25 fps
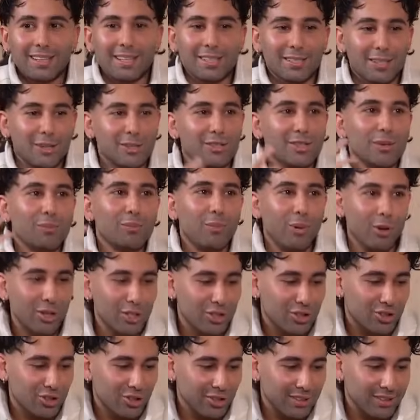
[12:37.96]
and there's lots of
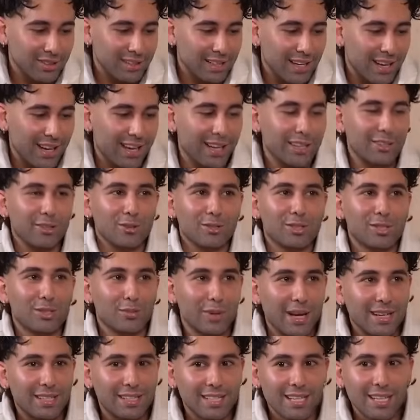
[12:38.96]
moisture in the air and you're
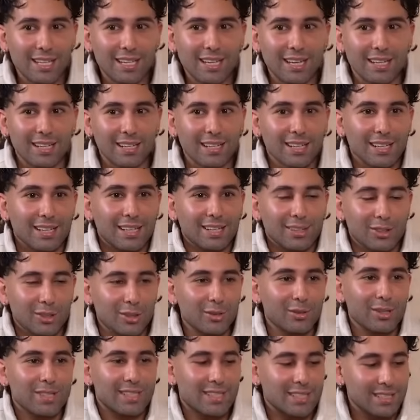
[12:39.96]
sweaty and yeah.
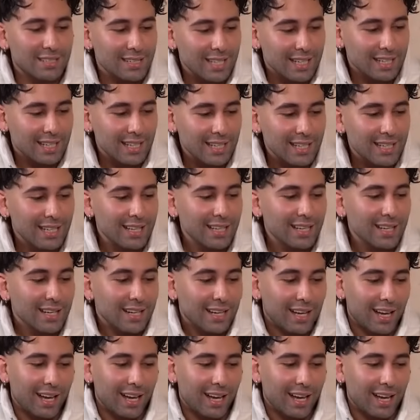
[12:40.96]
you know, it's sticky.